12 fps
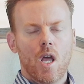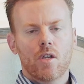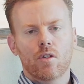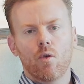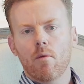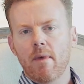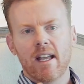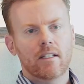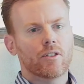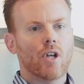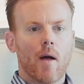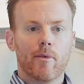So what makes
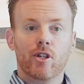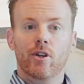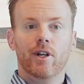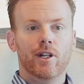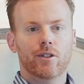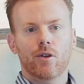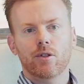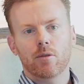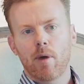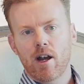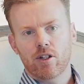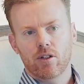this opportunity so
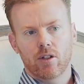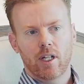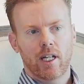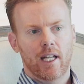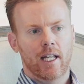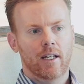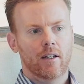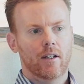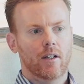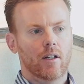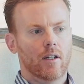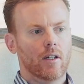special and
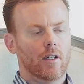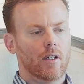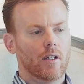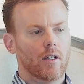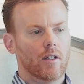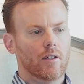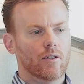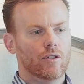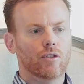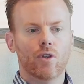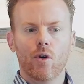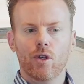
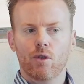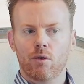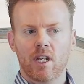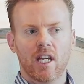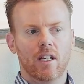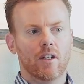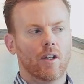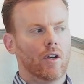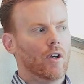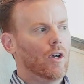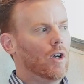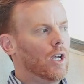so unique
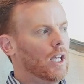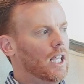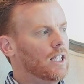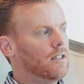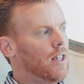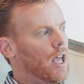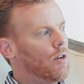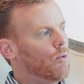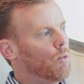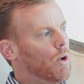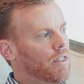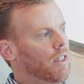is that
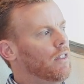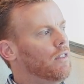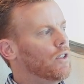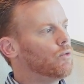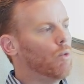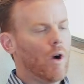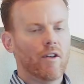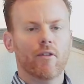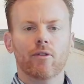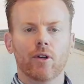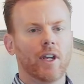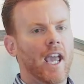within this
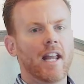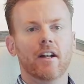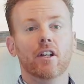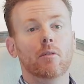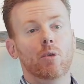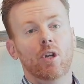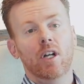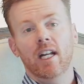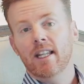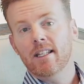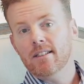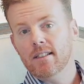wonderful gated community
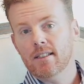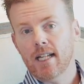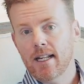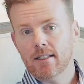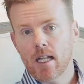and this estate